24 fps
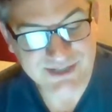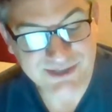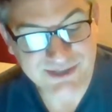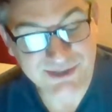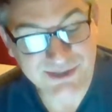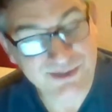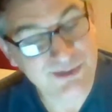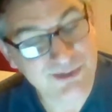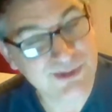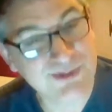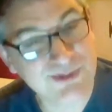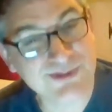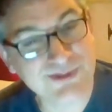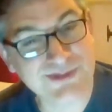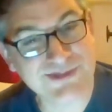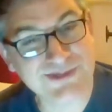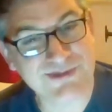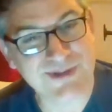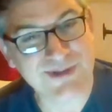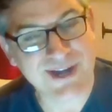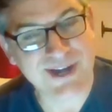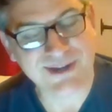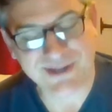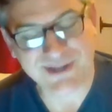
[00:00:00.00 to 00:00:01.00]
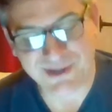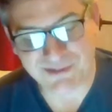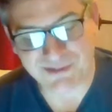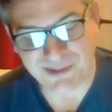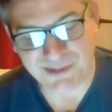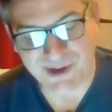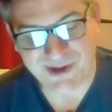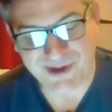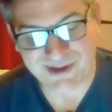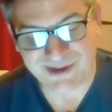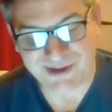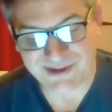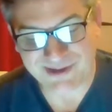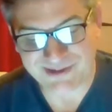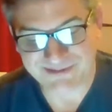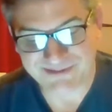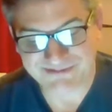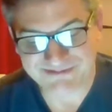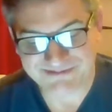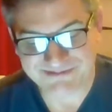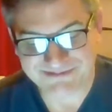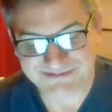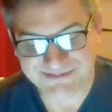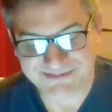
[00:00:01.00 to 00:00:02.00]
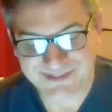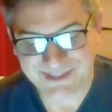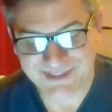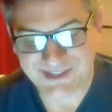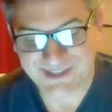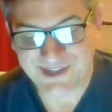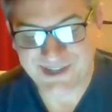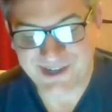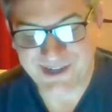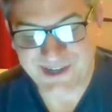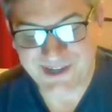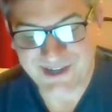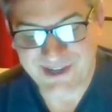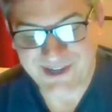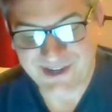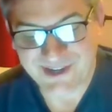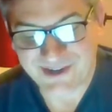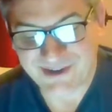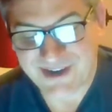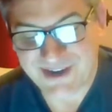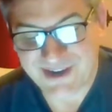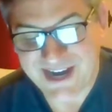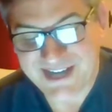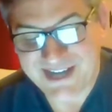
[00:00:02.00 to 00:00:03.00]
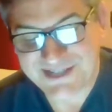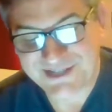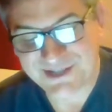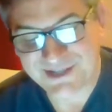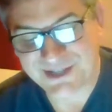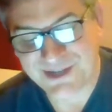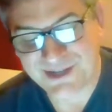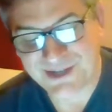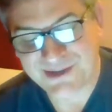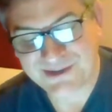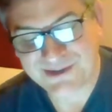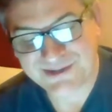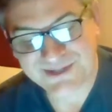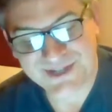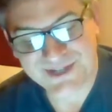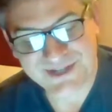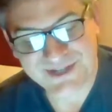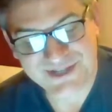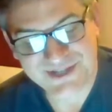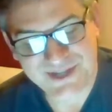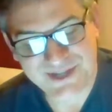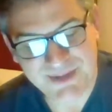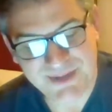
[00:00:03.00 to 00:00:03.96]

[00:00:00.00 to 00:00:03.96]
New rules around here, partner. Her eyes closed as she